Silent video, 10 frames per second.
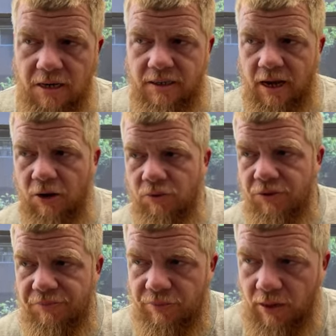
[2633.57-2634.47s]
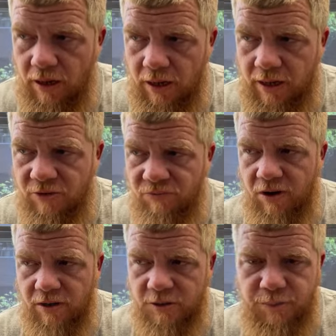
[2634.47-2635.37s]
Now uh, as
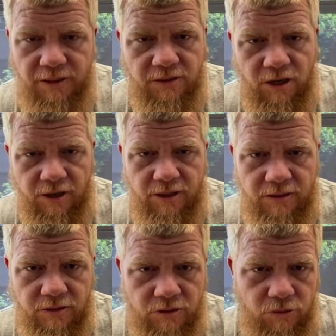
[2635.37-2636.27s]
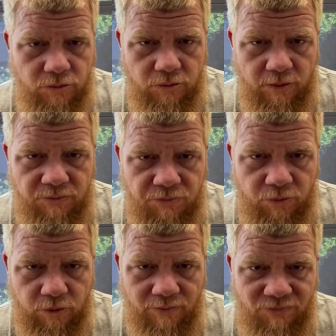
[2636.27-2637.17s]
far as being targeted to uh,
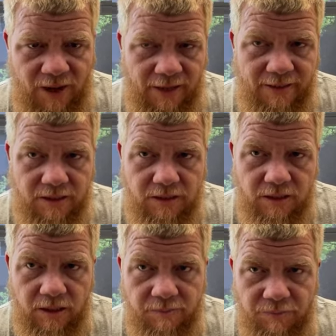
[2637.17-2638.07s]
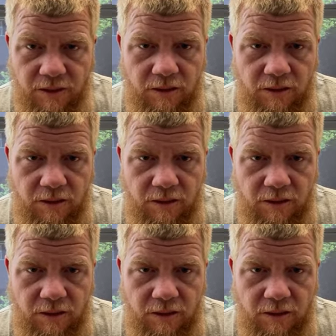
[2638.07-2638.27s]
for violence, um,